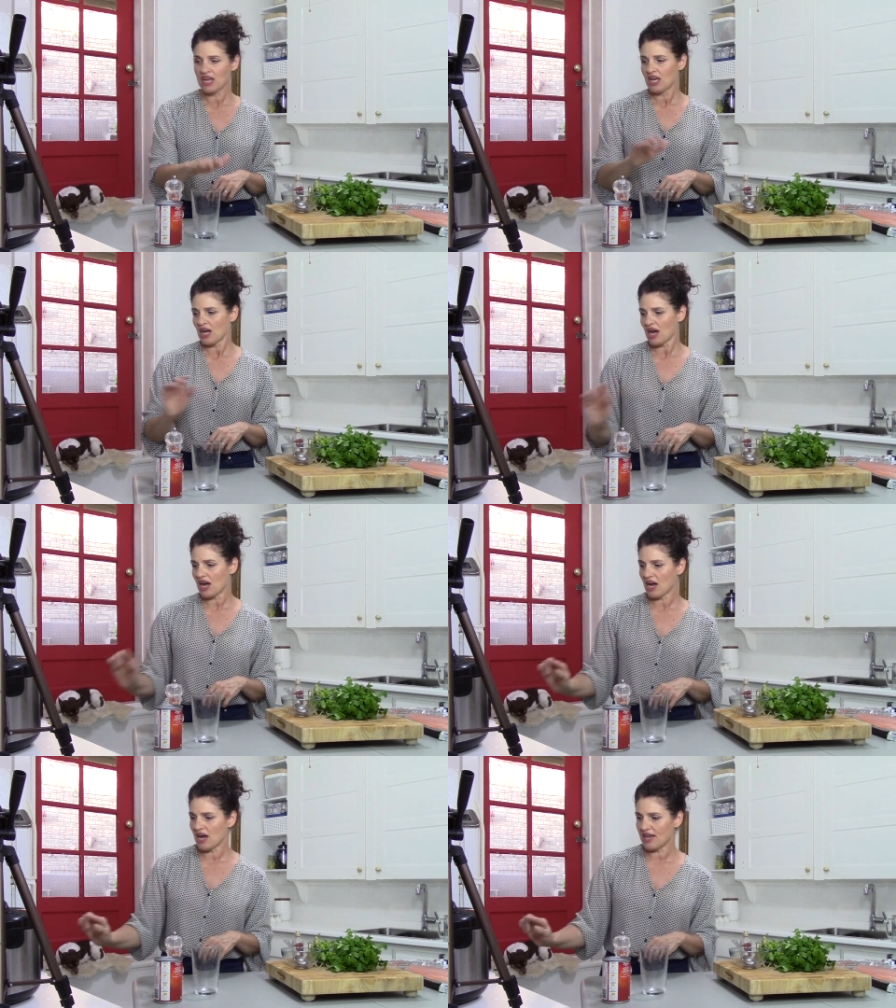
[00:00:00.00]

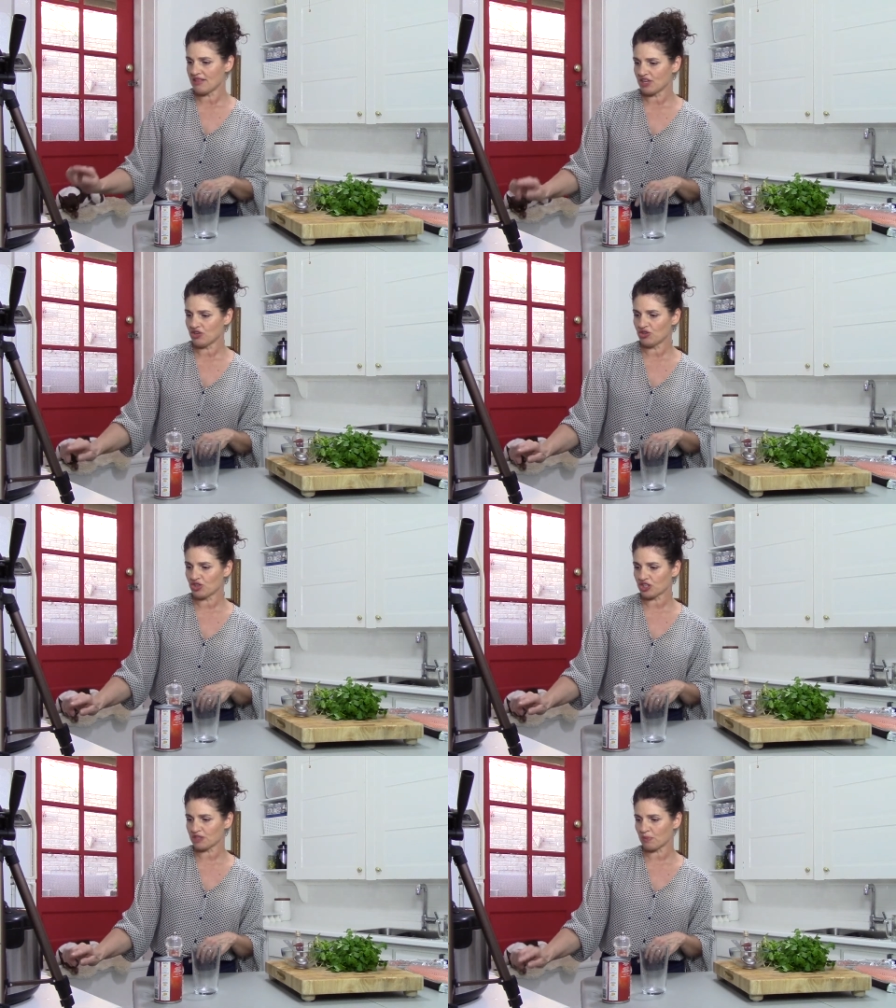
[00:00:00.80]
And then you
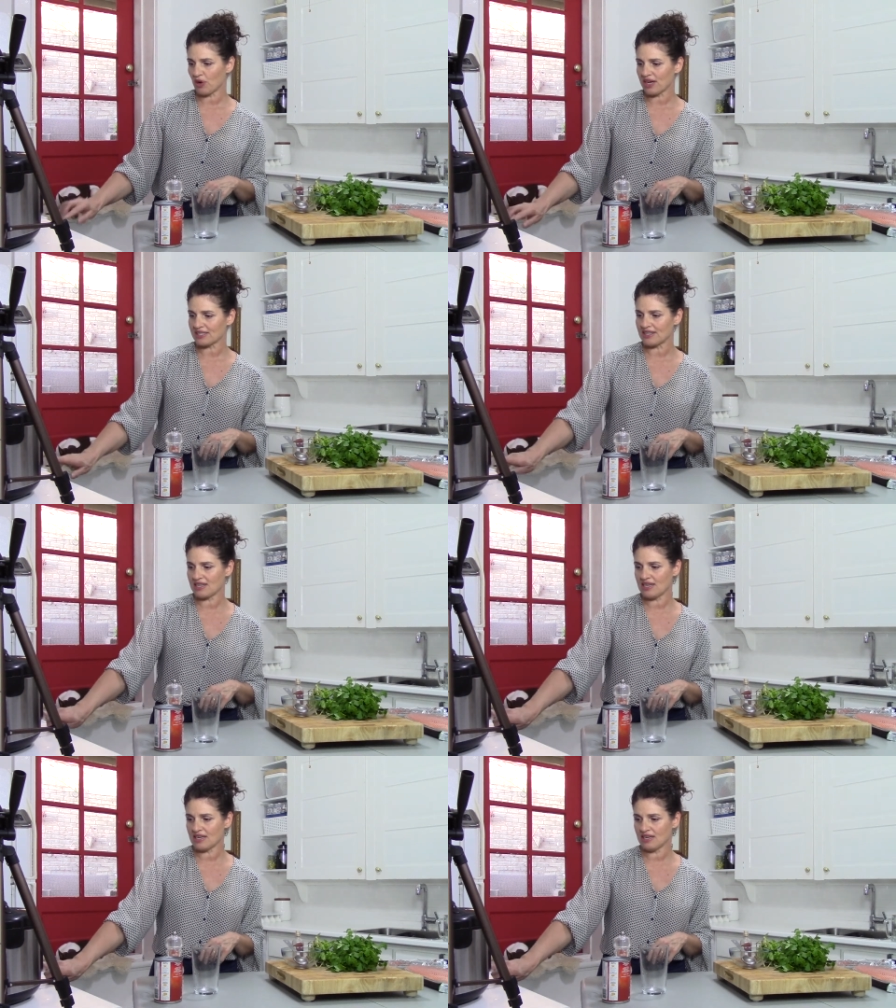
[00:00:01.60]
just press
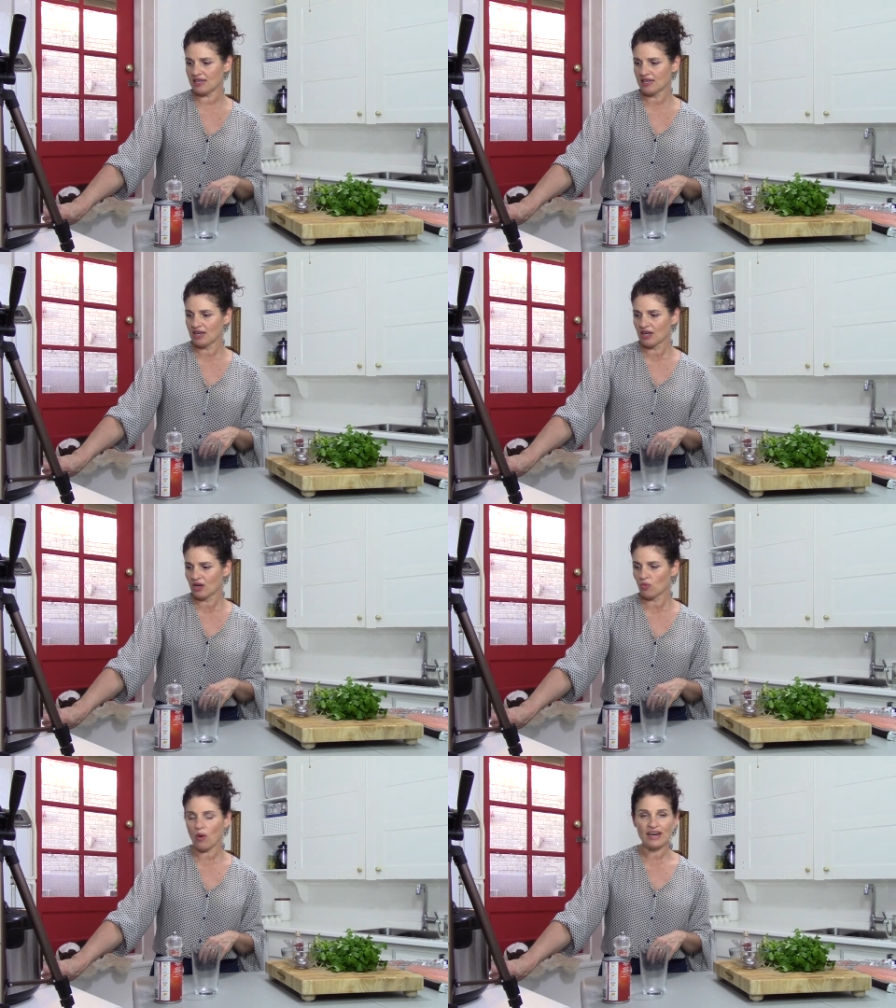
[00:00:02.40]
the
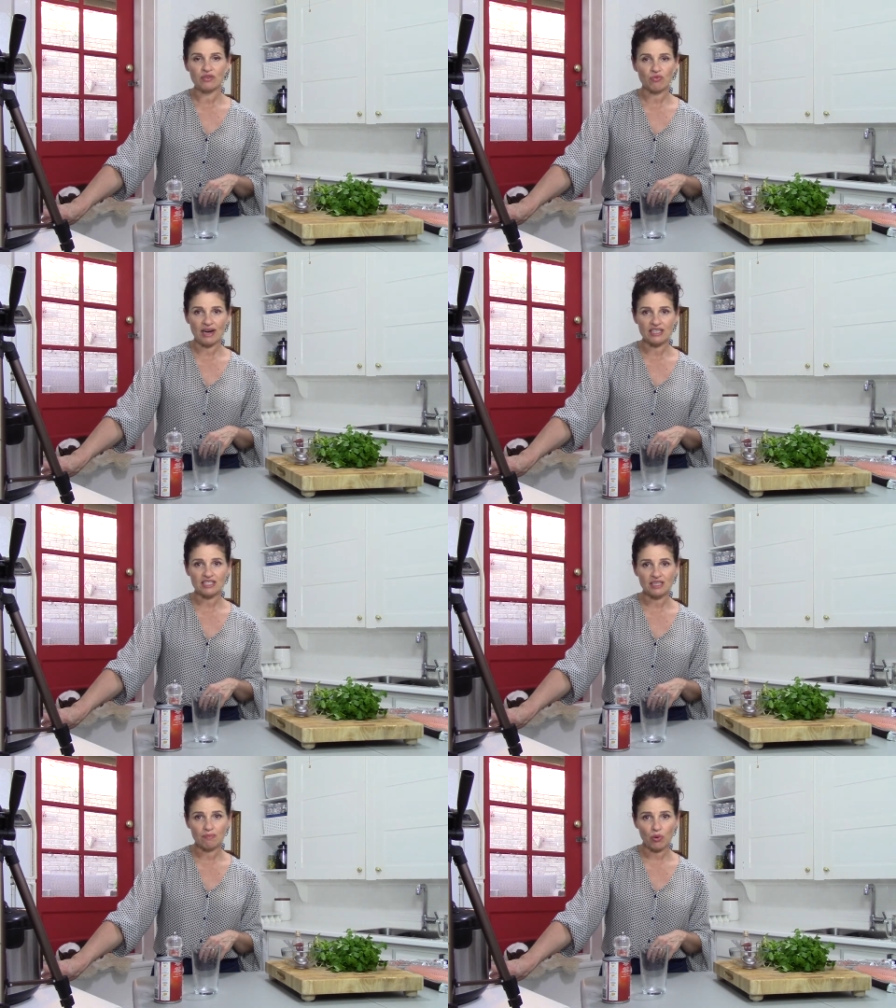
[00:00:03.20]
white
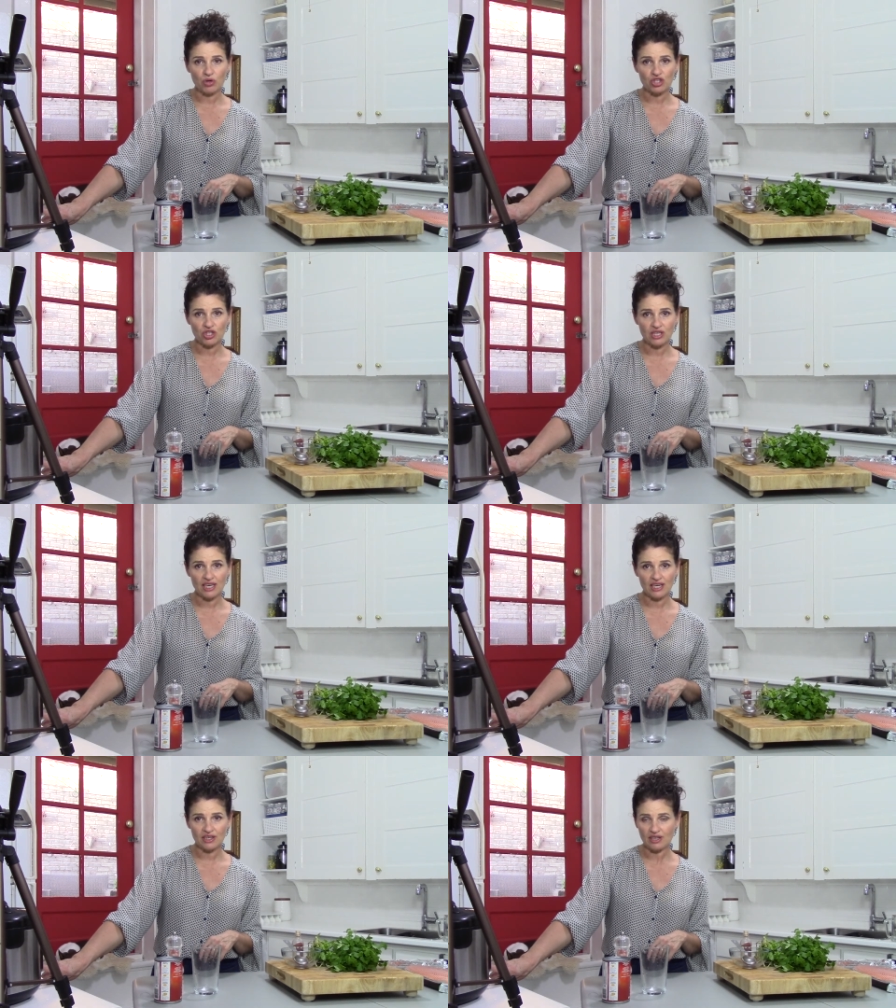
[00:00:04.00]
rice portion
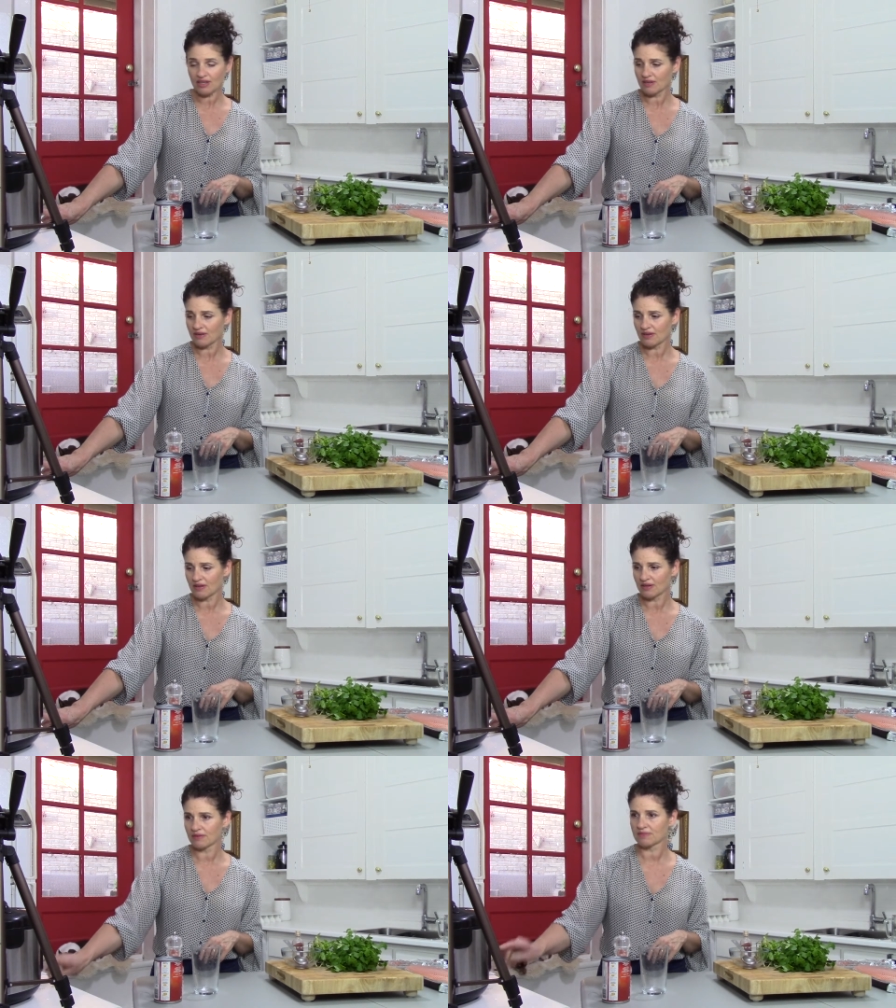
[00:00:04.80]
here.
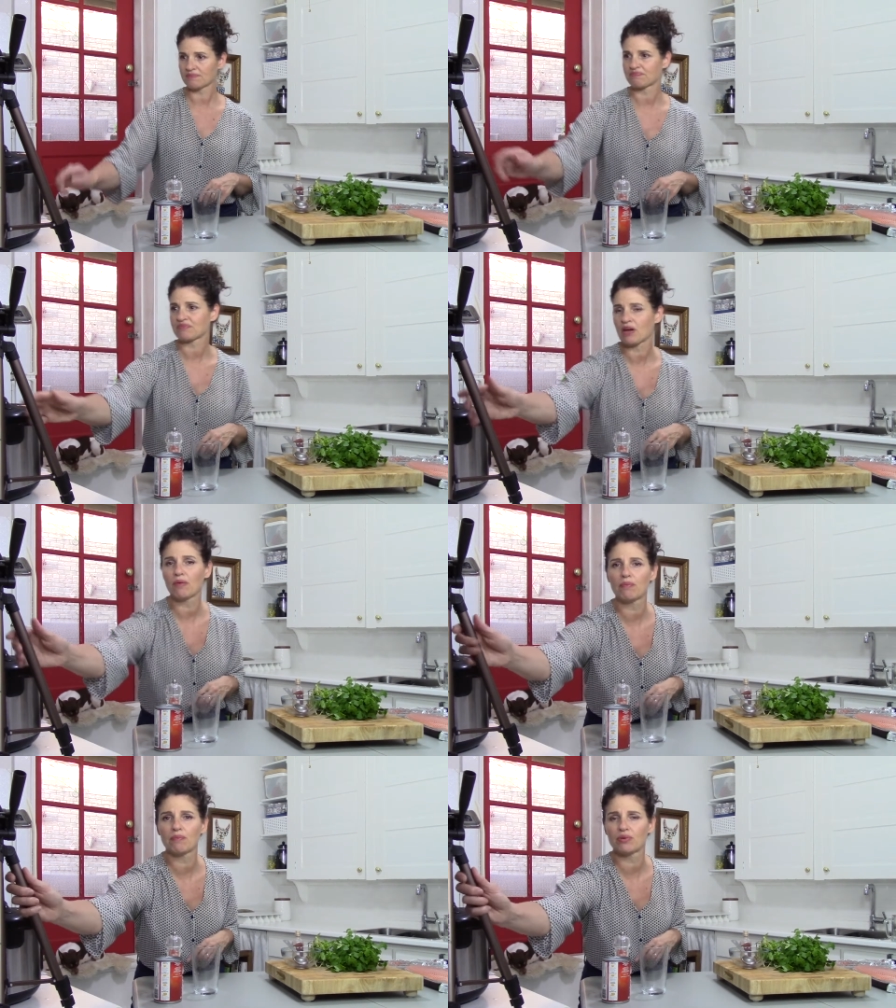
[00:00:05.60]

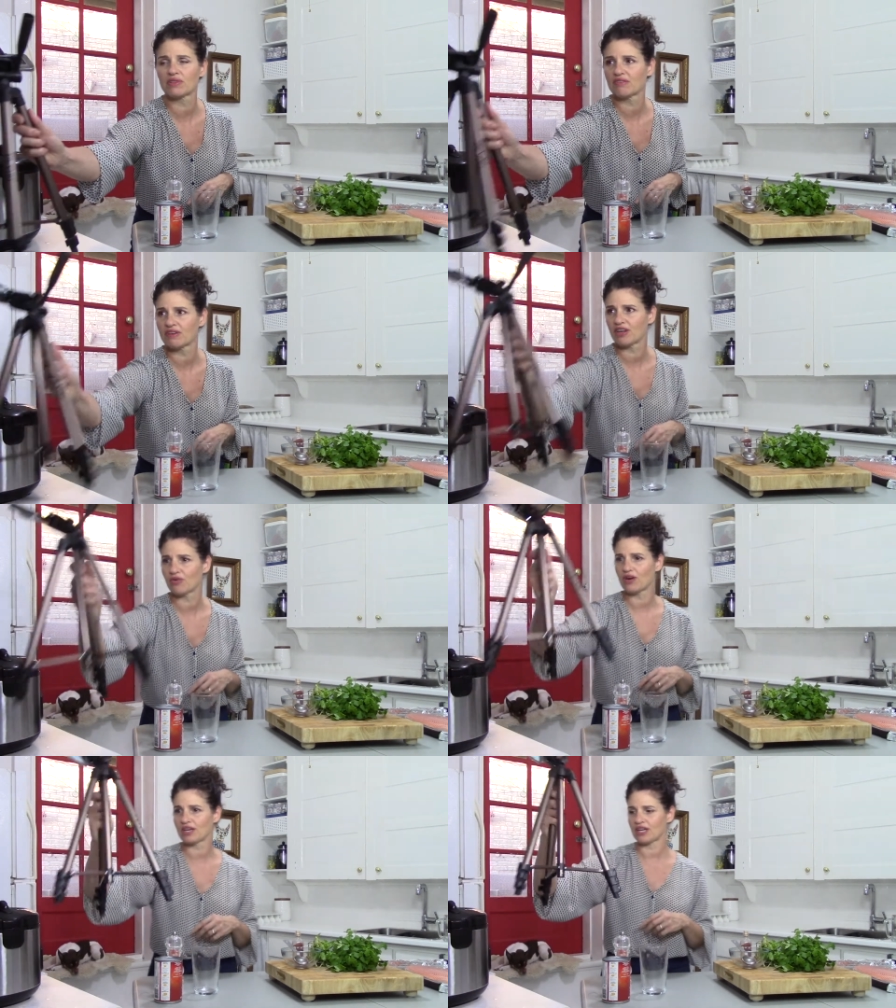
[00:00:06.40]
I'll put the video
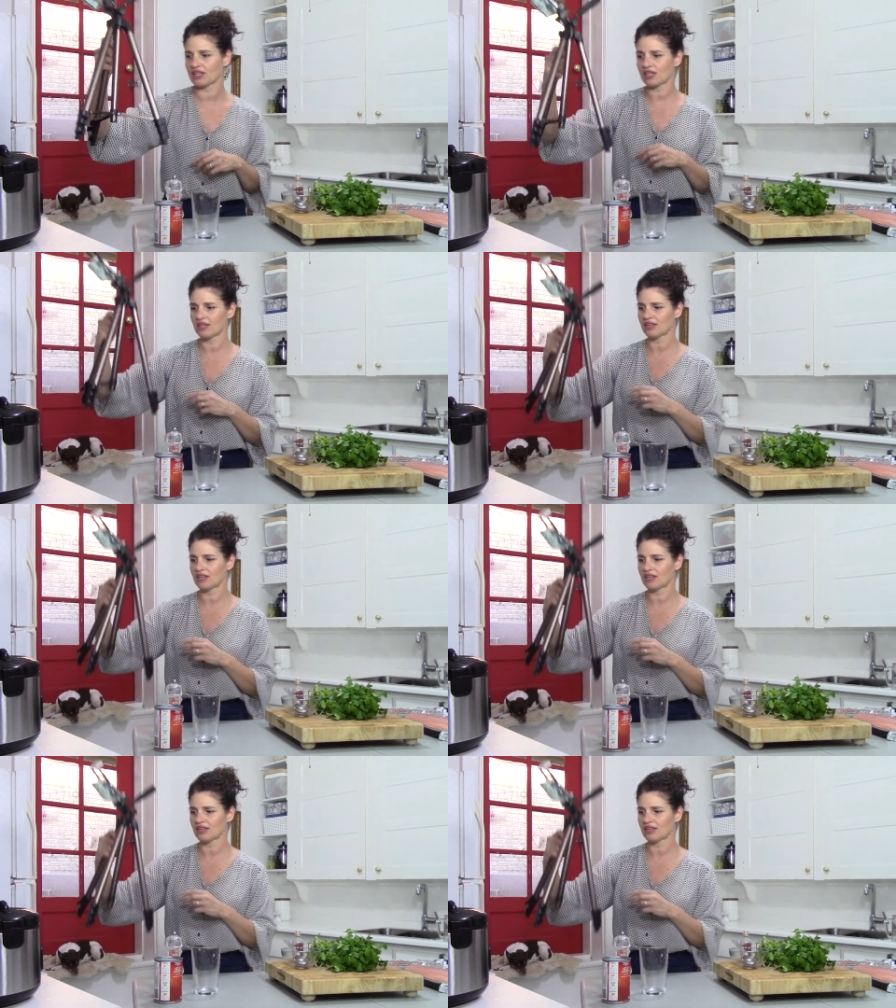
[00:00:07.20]
on here.